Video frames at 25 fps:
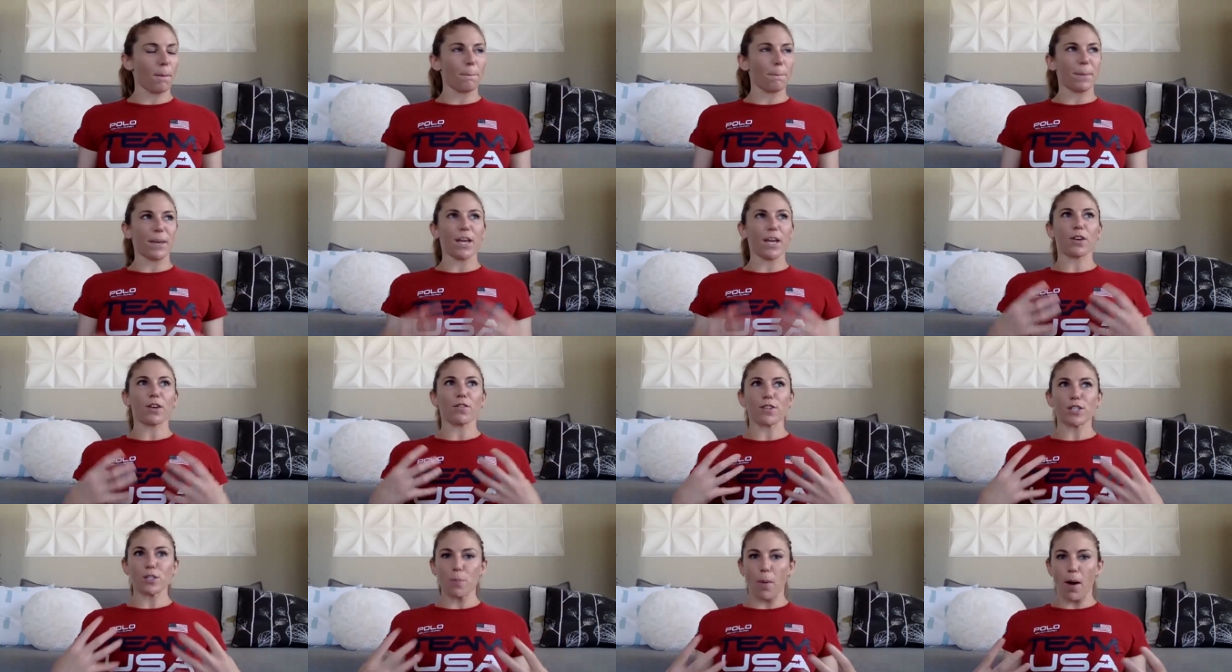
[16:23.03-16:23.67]
being
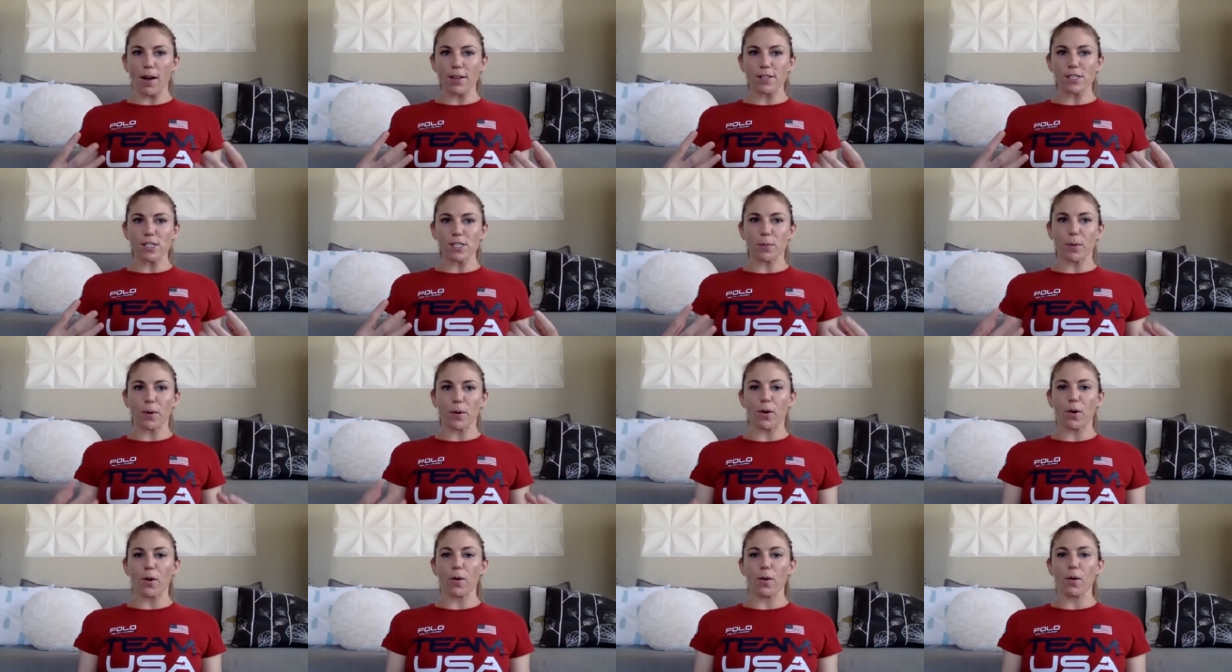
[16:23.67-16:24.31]

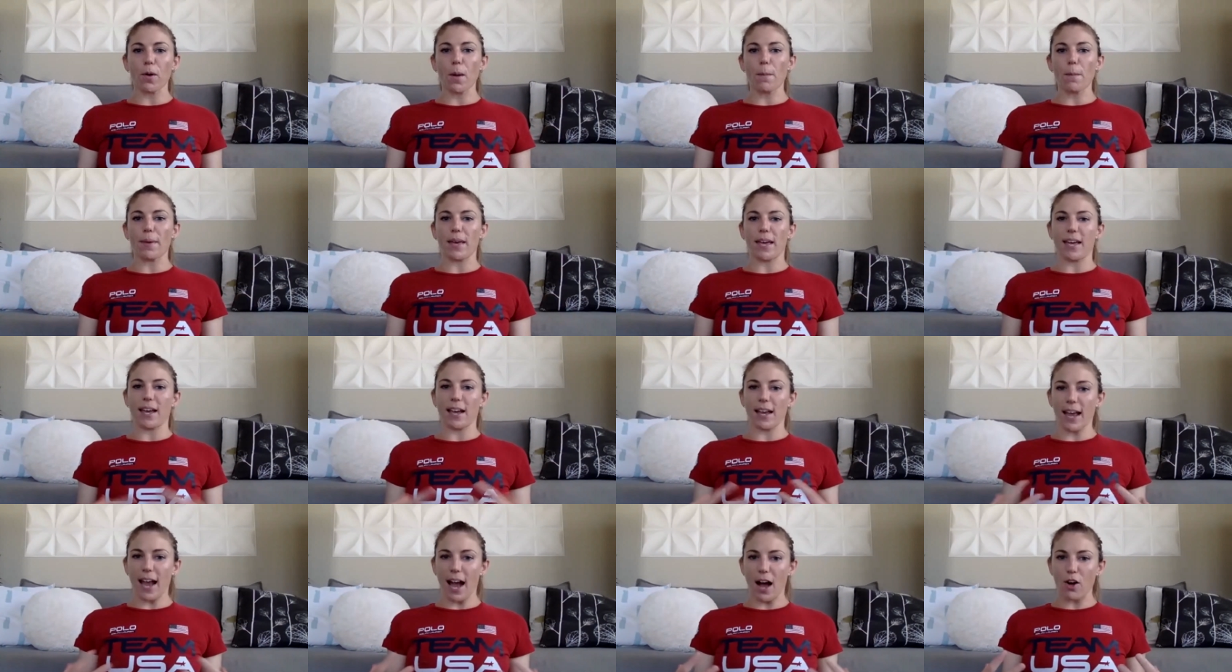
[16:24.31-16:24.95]
responsible,
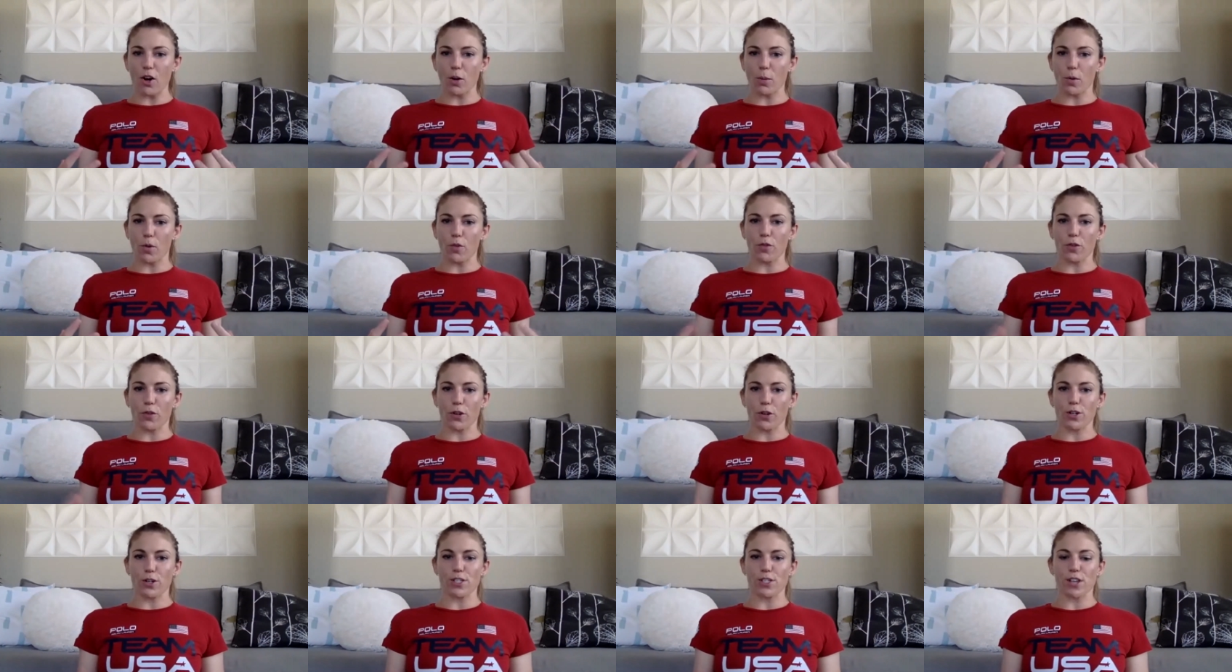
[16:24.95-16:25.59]
being accountable for
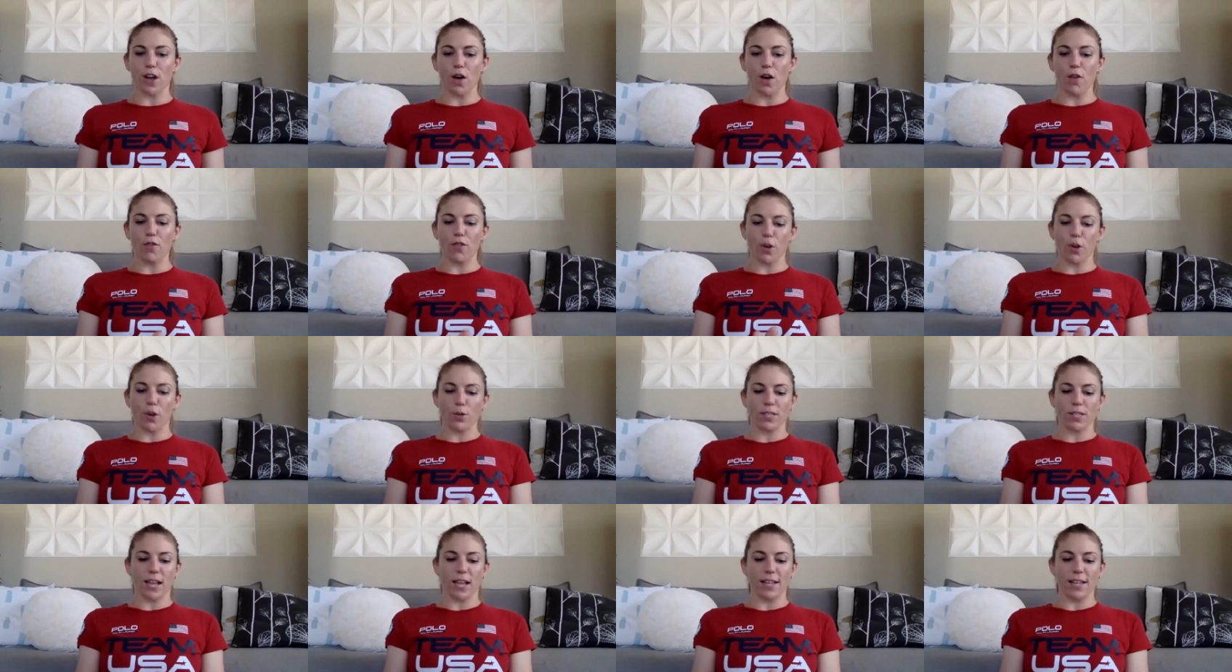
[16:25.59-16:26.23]
yourself,
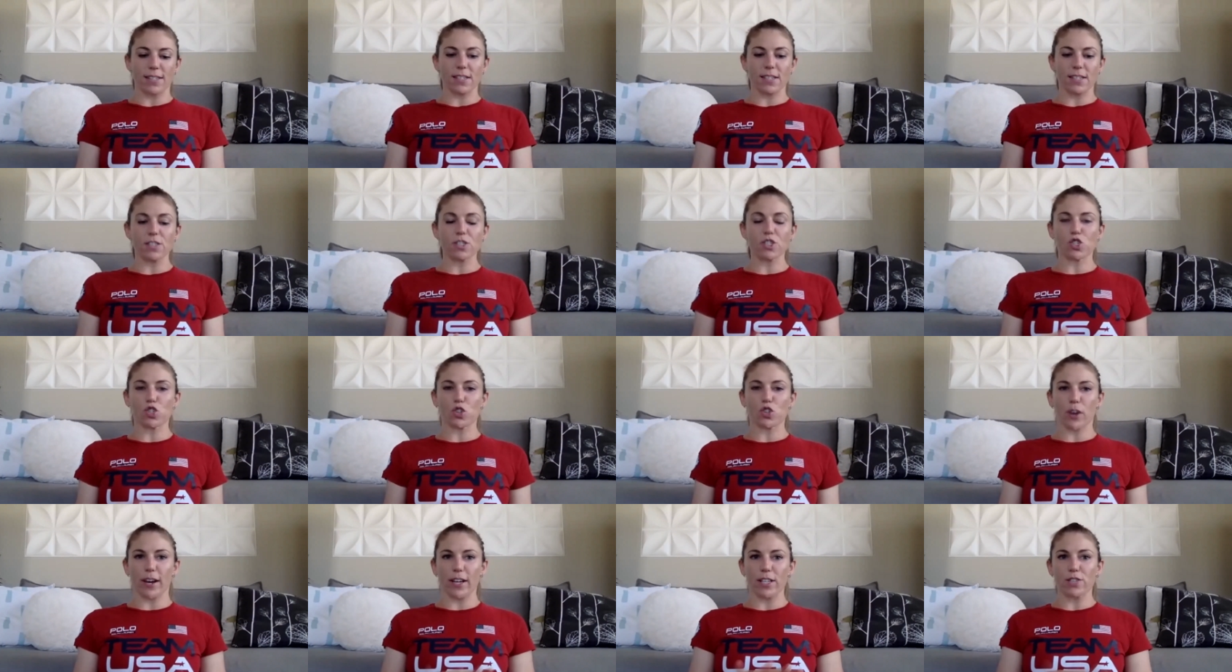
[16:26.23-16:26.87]
those lessons
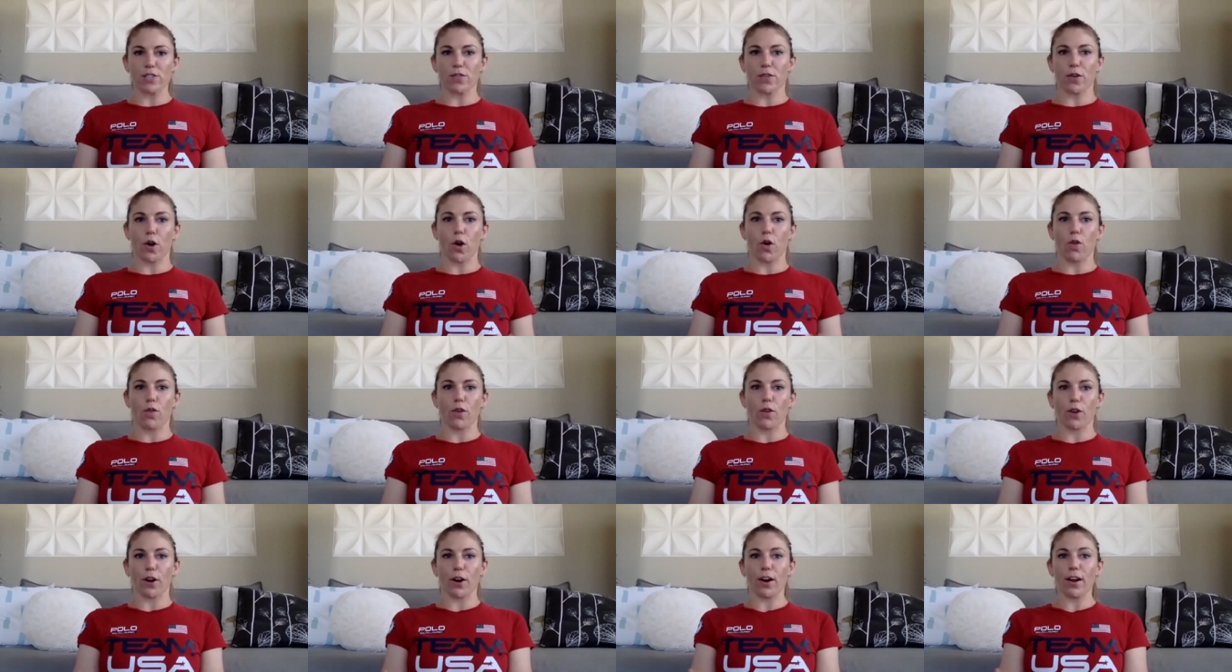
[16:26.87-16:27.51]
transfer
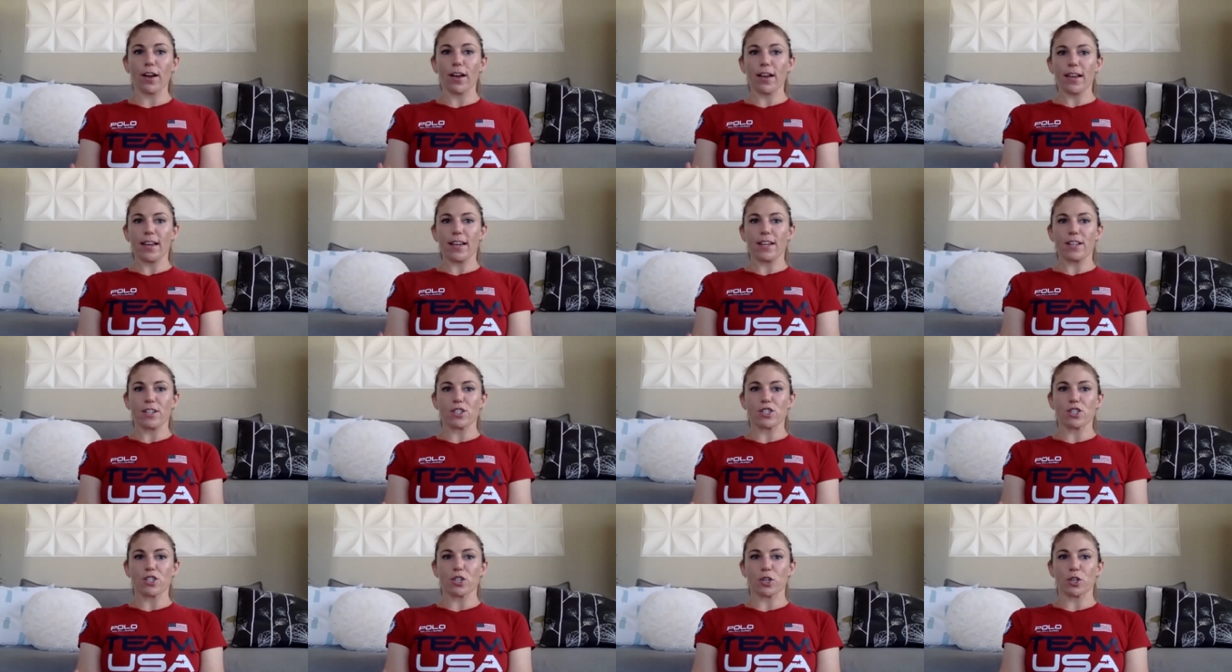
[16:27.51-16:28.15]
over
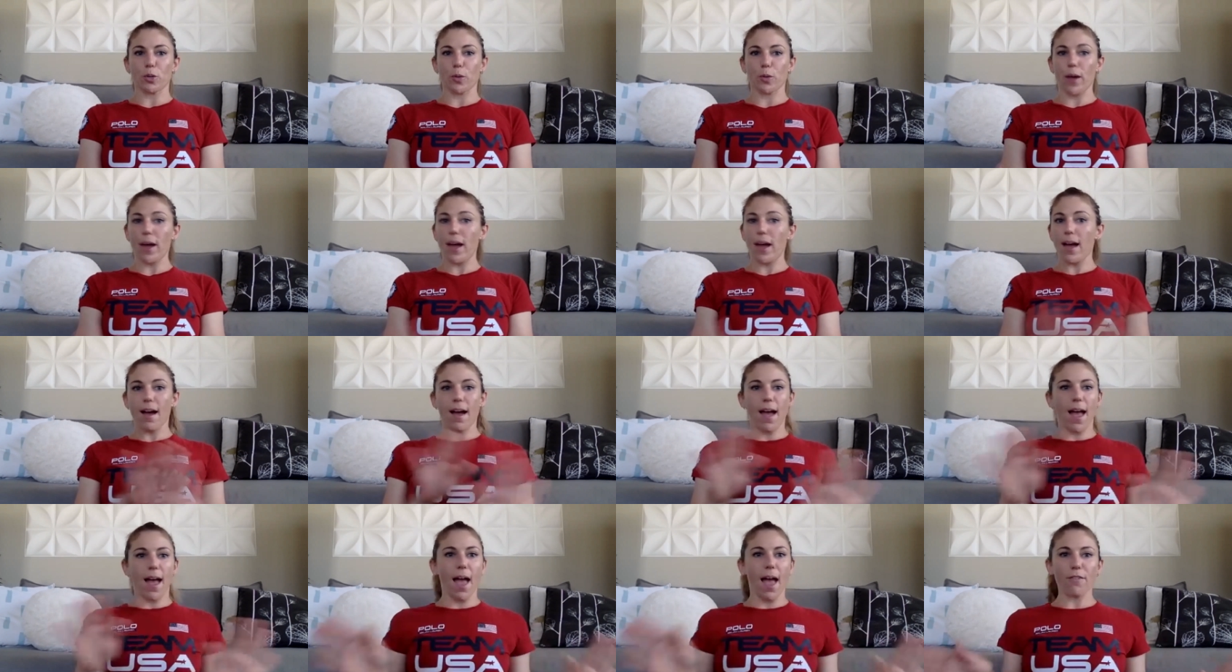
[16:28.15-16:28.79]
into
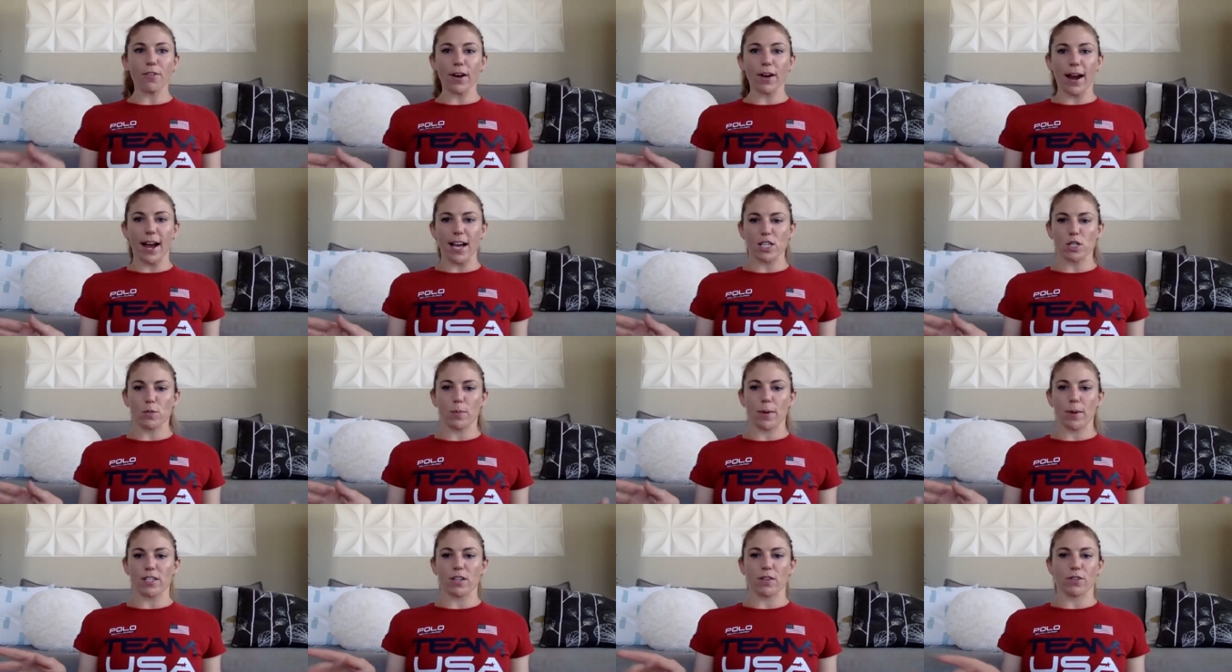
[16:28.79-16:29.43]
every
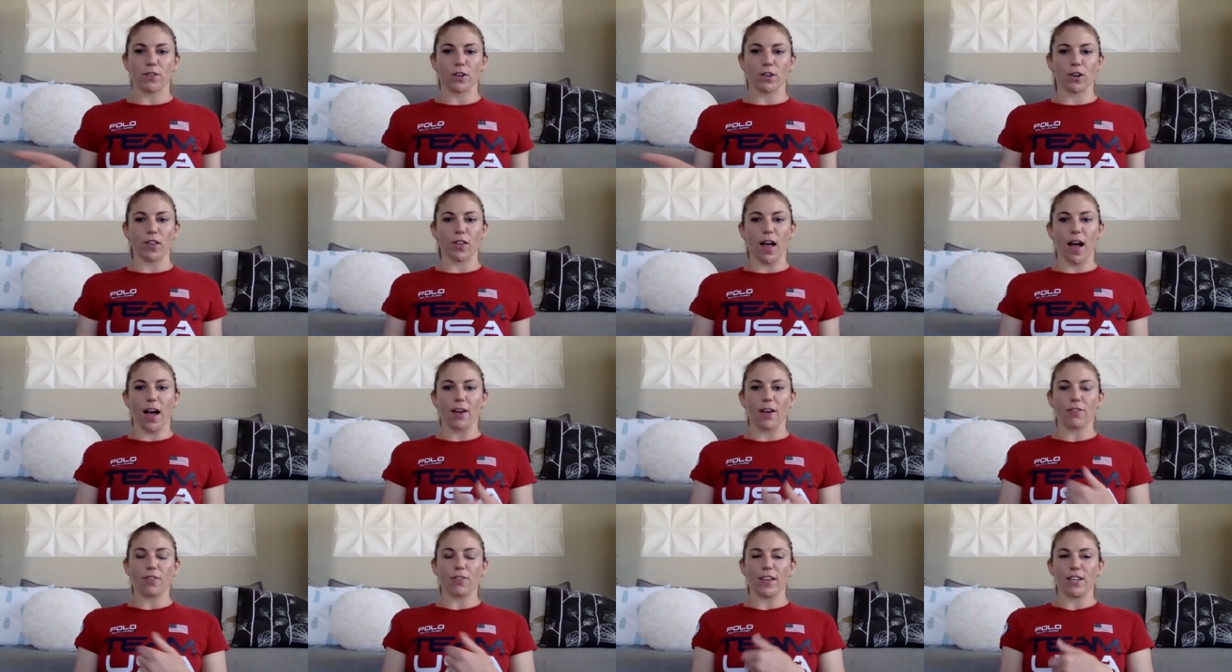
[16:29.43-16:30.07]
aspect of your
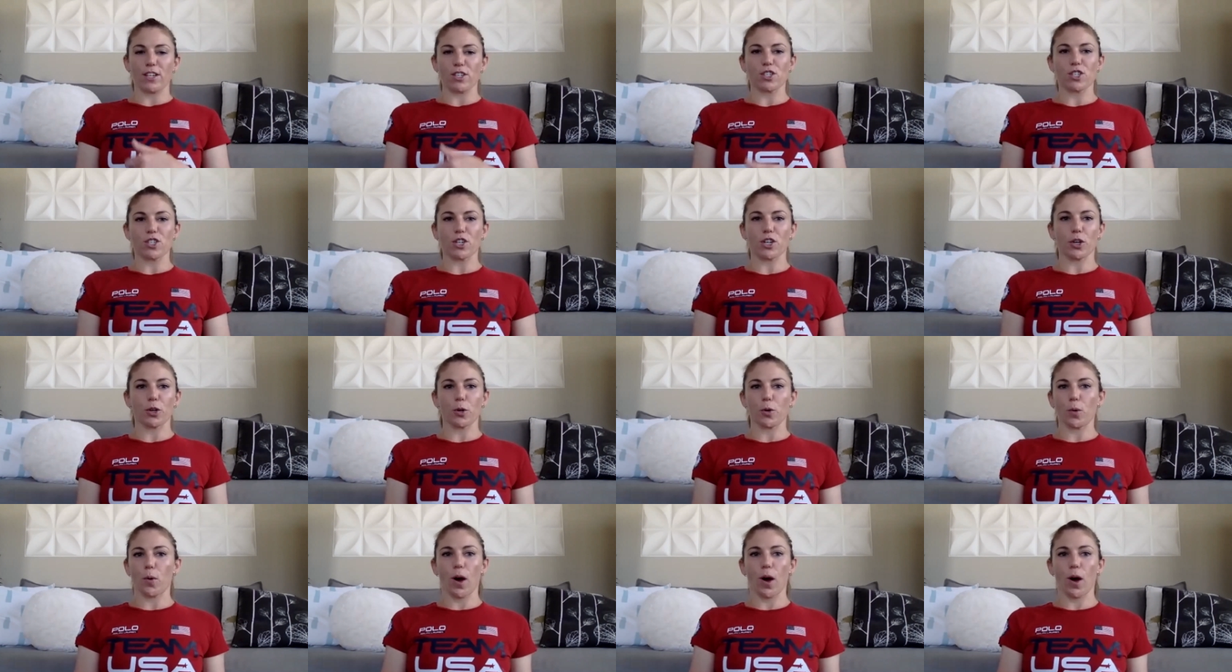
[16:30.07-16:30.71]
life,
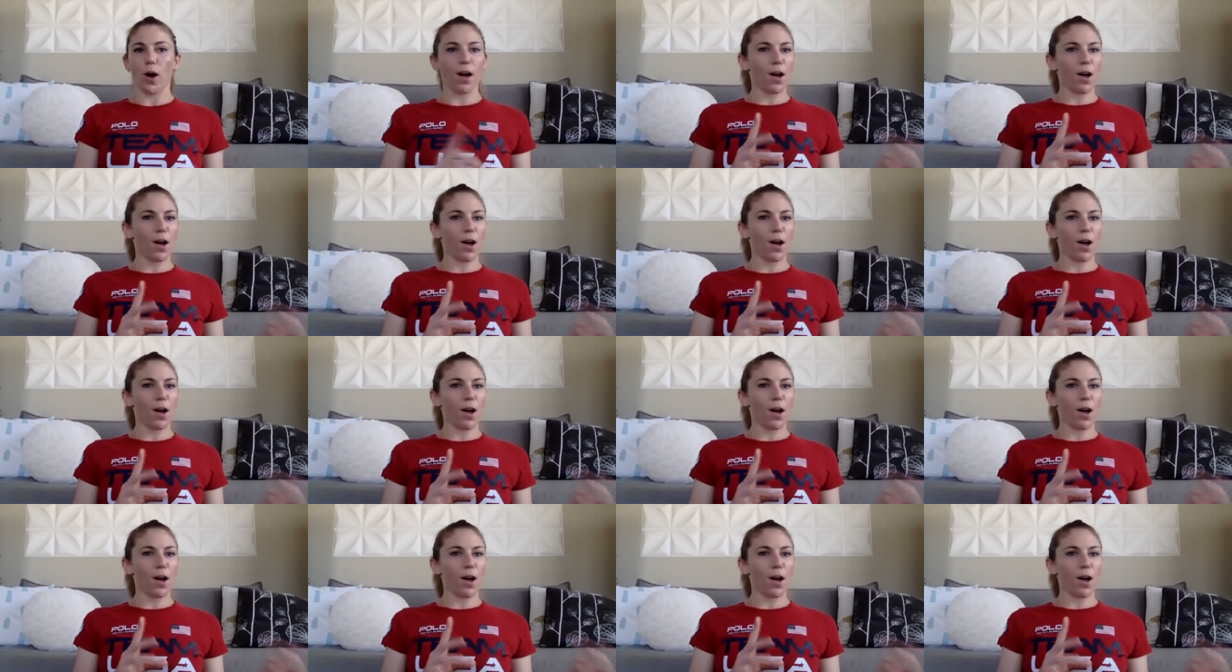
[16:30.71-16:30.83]
into